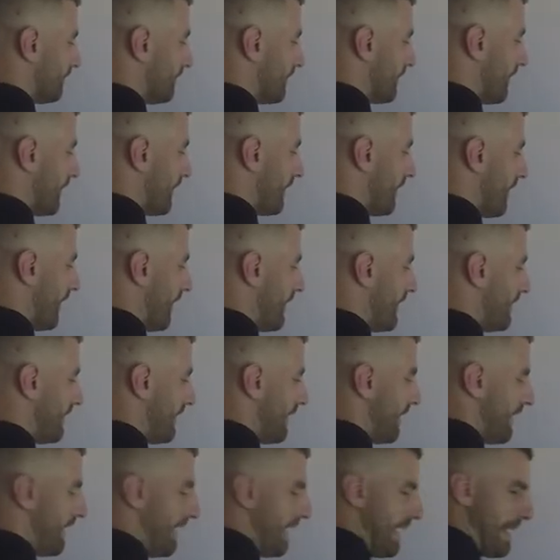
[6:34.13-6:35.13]

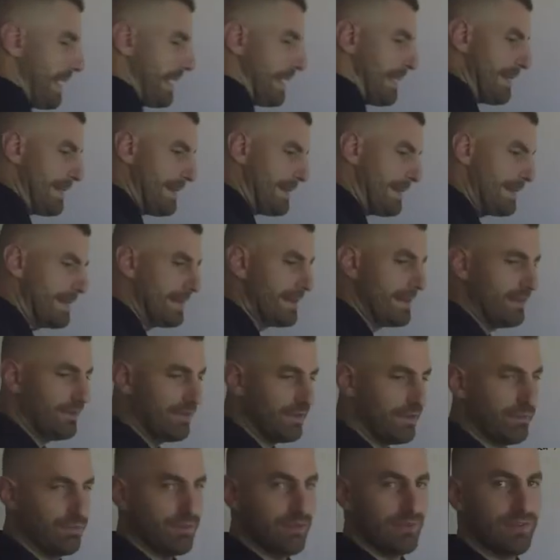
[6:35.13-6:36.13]
aka
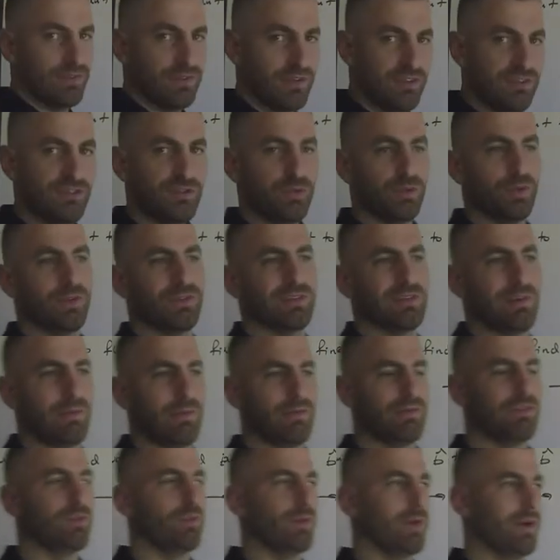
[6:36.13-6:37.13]
the residual sum of
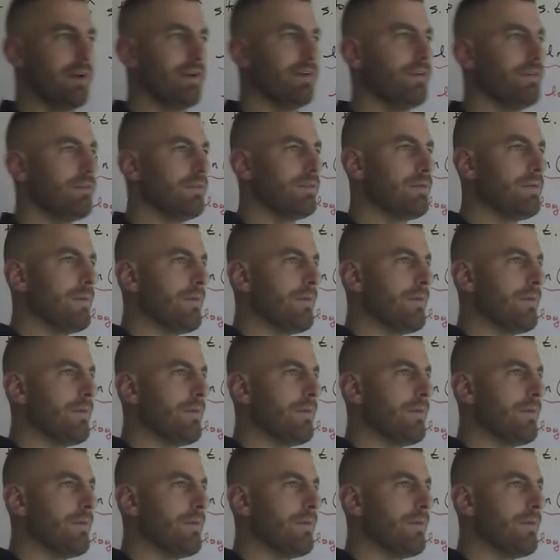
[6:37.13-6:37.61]
squares